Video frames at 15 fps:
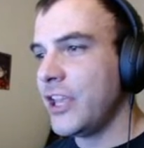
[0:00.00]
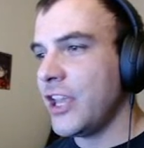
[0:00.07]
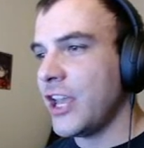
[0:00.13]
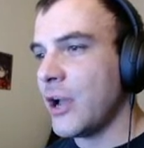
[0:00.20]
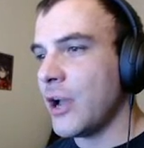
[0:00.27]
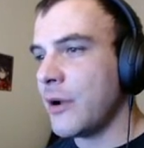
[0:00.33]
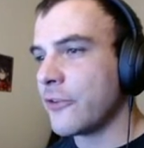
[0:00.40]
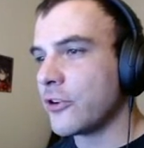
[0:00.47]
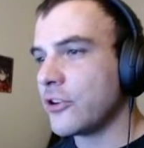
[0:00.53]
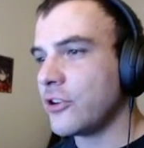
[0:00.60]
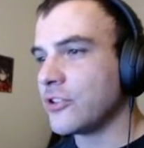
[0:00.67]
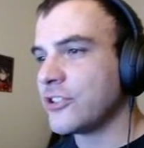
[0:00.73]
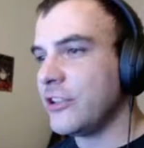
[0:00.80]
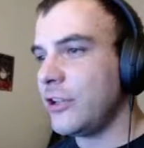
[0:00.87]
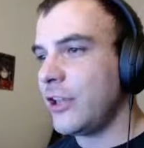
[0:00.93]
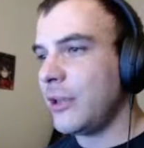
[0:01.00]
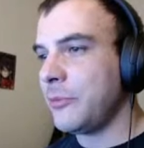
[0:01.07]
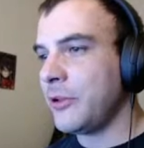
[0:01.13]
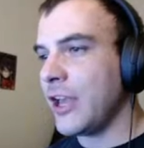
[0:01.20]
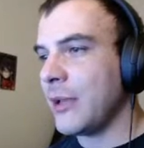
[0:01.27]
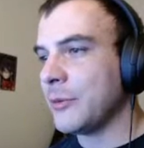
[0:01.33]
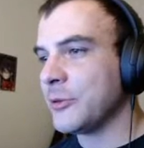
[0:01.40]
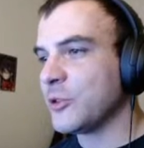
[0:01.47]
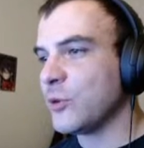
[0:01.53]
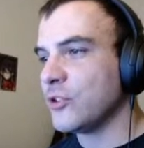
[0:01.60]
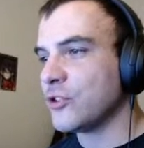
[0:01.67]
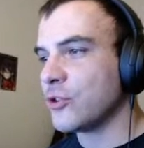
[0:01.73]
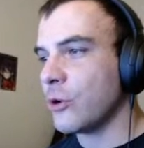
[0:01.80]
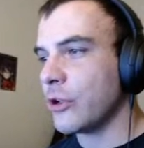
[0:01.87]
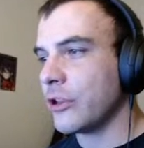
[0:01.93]
However, you're still able to
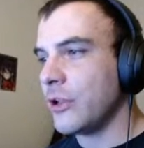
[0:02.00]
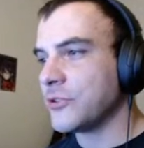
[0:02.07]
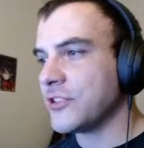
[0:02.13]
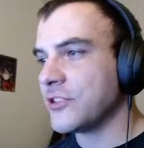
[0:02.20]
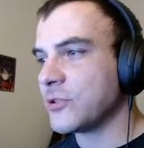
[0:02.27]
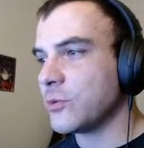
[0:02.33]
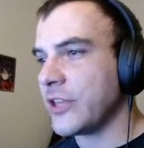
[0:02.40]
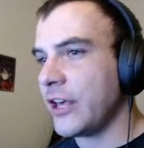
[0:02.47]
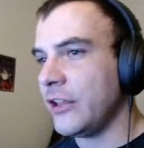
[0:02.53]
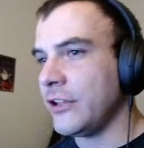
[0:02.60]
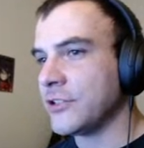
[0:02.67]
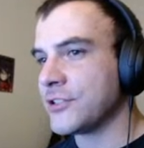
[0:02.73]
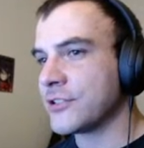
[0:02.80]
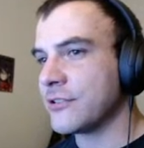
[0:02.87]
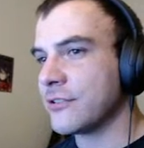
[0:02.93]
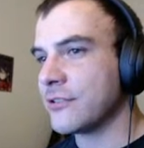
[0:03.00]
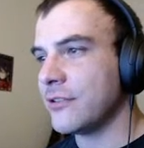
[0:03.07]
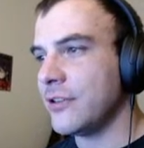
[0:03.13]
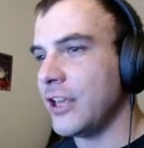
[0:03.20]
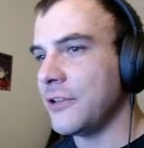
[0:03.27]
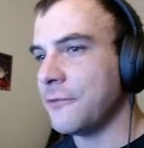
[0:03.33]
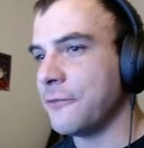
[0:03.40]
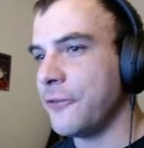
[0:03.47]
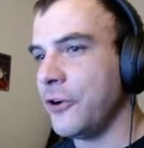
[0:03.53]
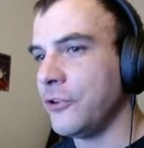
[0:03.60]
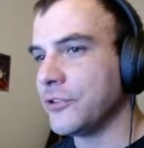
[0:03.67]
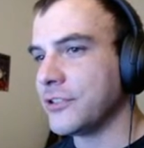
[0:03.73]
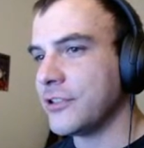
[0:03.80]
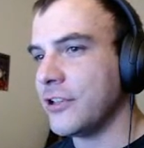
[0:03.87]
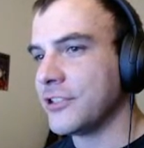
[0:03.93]
enjoy closeness with Alice and
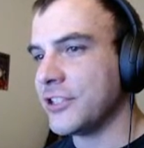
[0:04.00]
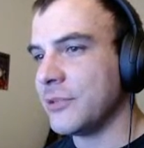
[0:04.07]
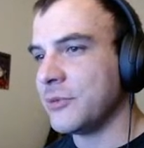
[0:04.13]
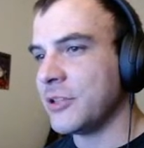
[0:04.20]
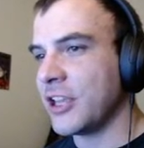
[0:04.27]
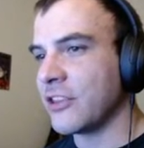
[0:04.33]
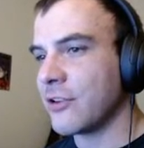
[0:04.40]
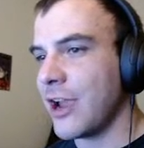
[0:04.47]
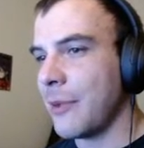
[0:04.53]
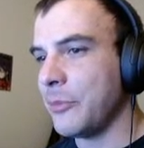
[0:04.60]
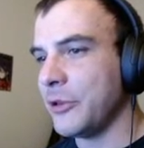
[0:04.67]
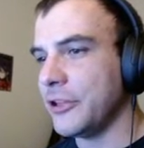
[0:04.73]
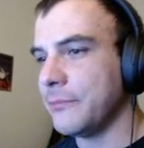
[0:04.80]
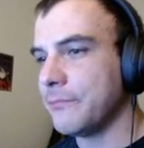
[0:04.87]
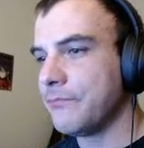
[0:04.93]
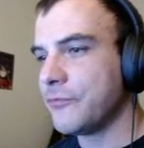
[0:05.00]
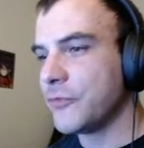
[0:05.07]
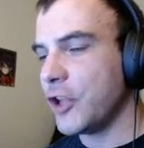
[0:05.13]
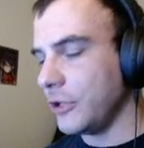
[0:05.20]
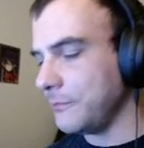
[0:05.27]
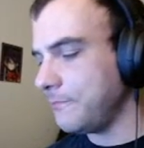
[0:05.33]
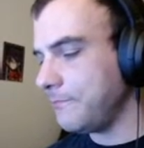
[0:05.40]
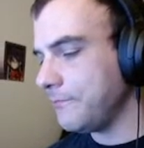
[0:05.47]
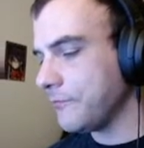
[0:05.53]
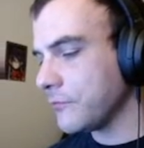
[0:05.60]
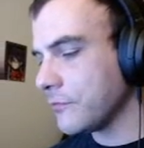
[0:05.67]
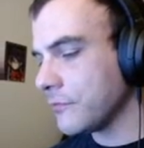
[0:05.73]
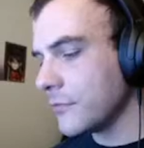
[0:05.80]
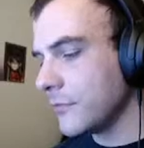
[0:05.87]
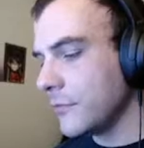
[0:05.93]
fall asleep together happily. Good!
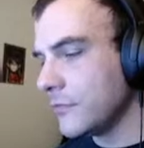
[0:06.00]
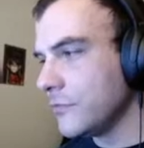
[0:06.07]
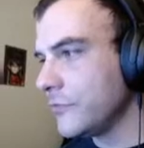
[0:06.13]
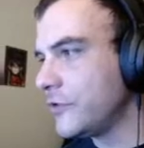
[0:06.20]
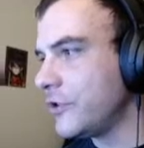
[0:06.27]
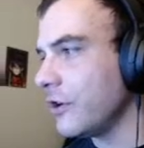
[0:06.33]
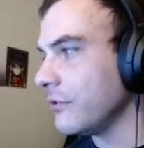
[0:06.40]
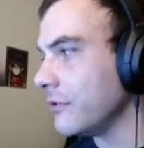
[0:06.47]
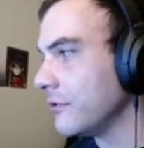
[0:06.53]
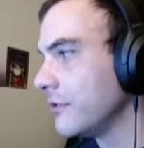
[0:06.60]
Dude!